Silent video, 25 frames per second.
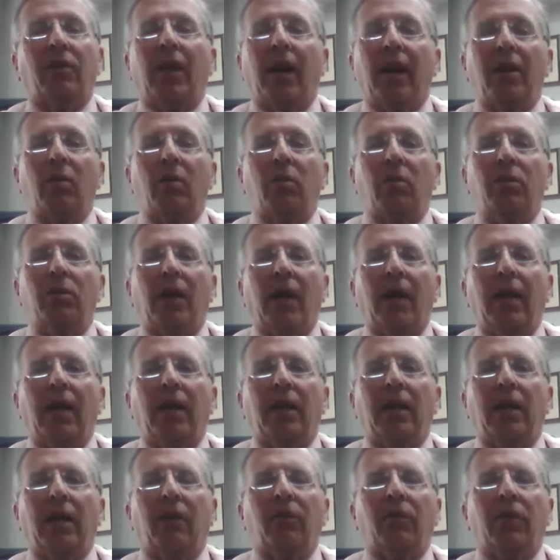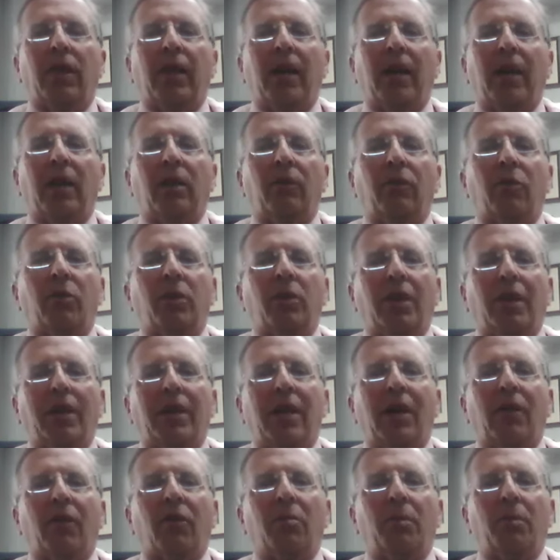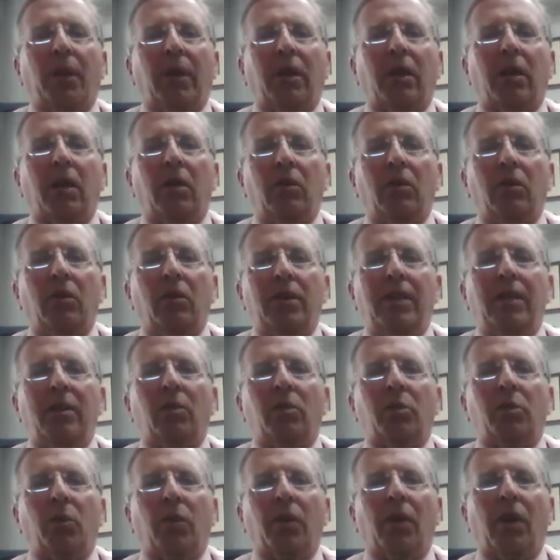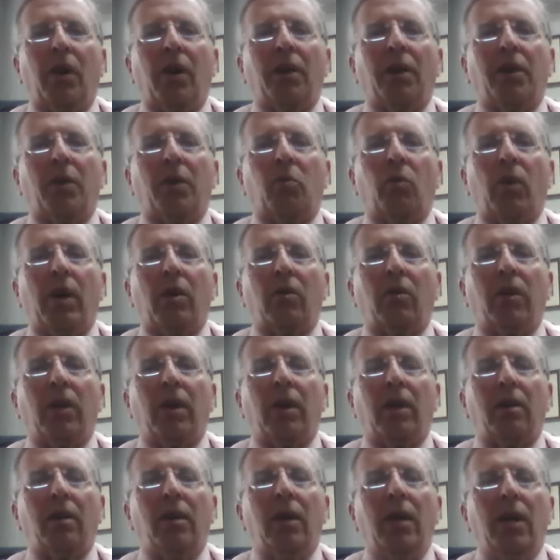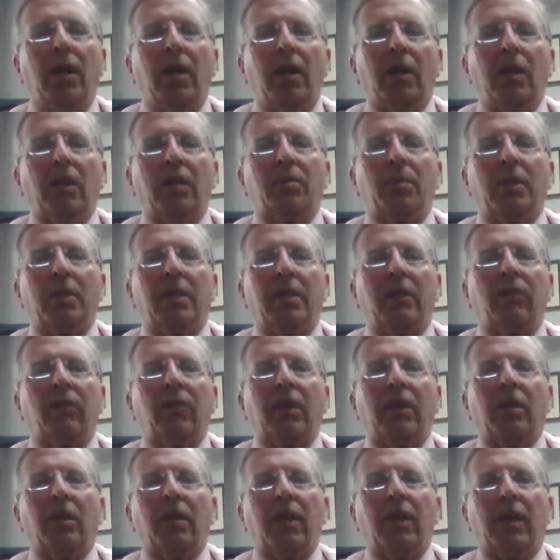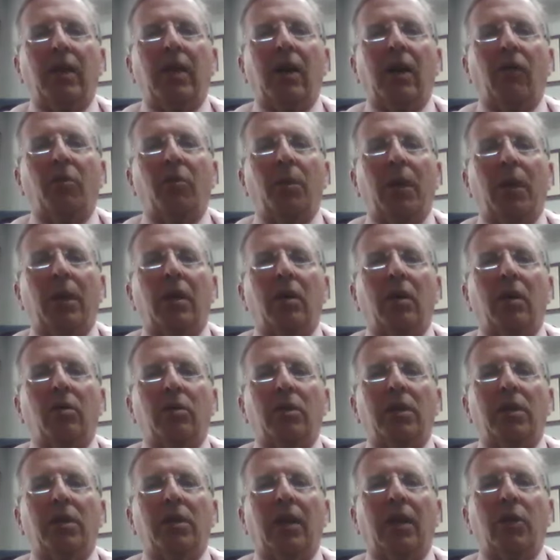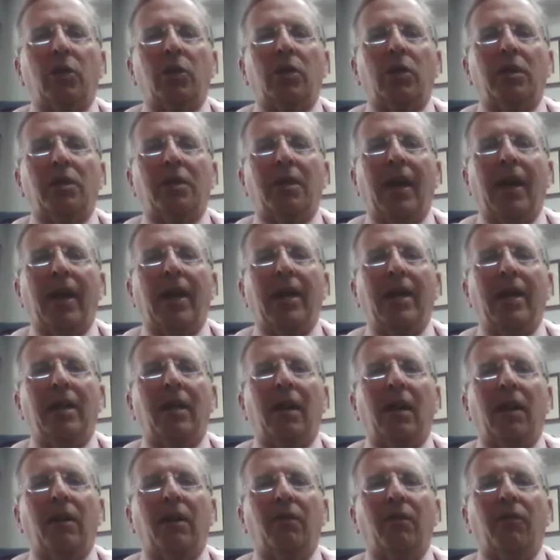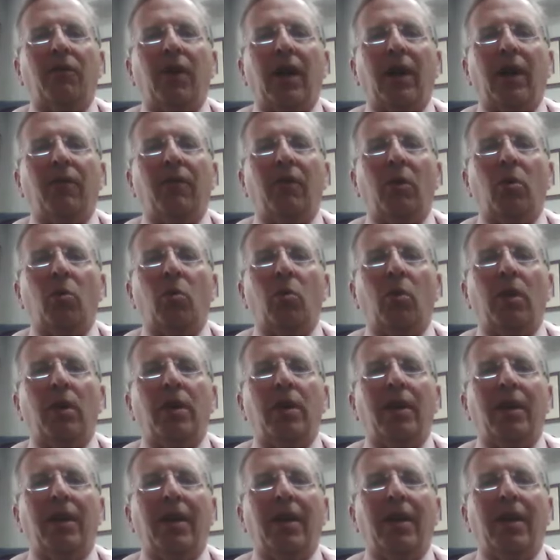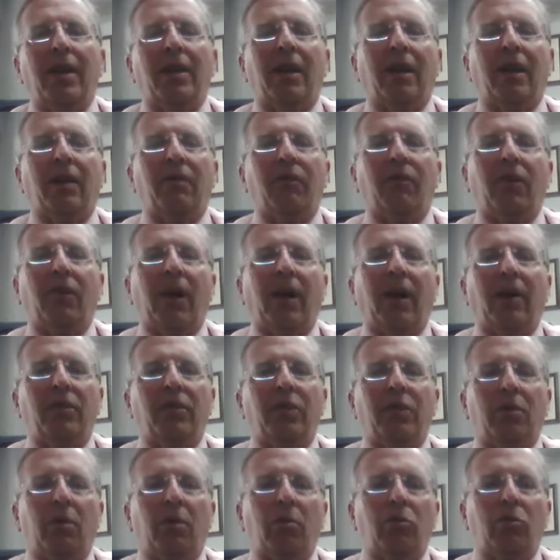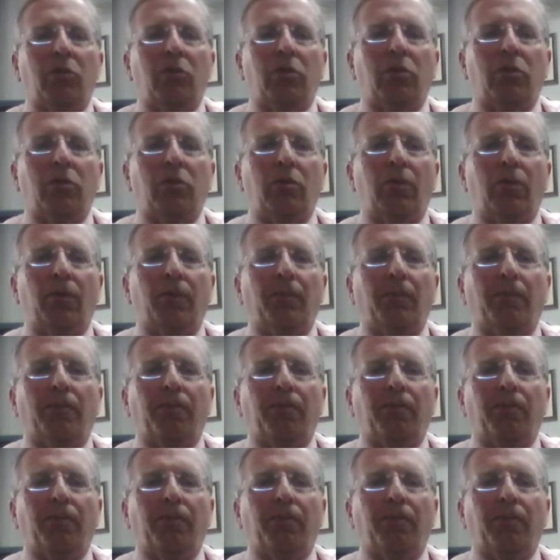of Title 9 of the California Government Code deals with honoraria, specifically in Government Code Sections 89501 and 89502.